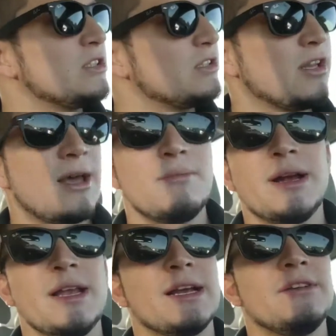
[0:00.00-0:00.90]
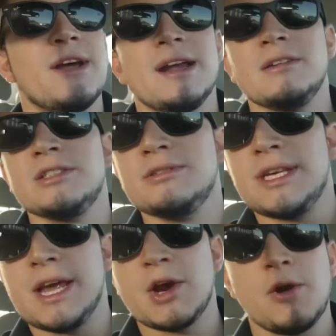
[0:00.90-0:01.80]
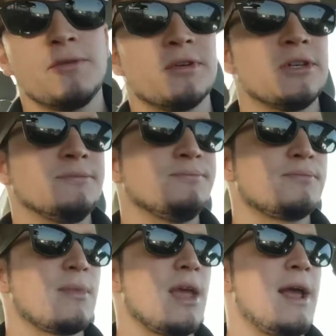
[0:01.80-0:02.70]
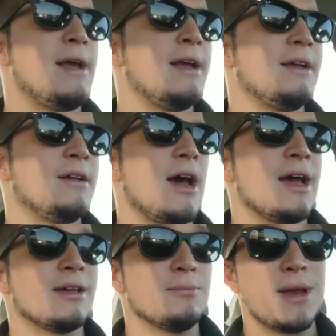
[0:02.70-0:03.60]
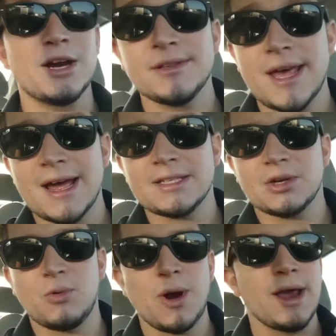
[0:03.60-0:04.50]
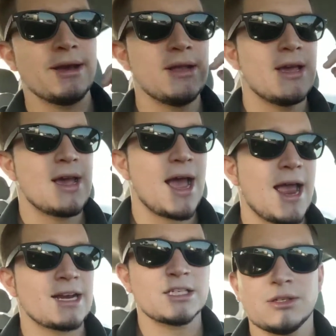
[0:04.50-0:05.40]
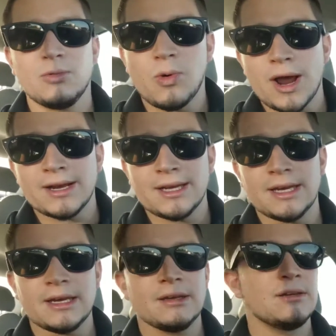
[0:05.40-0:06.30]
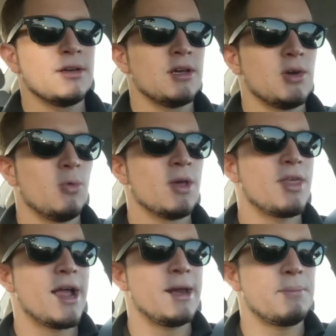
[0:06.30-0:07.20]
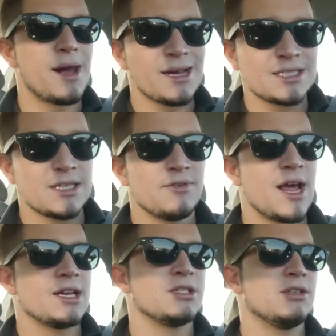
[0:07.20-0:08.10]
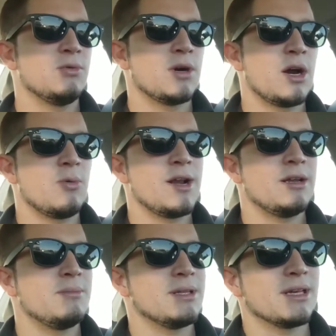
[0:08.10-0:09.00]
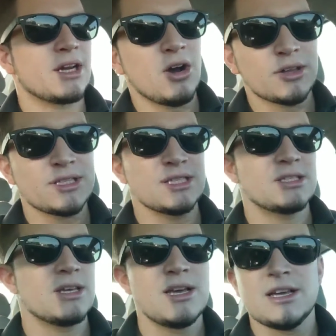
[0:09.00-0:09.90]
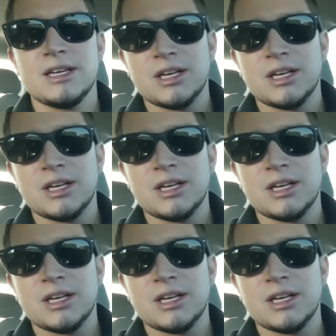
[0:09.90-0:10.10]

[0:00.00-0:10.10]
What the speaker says: just let my negative attitude take over, and I compared that to when I actually went in with a positive attitude, where I went in being like, oh, this is,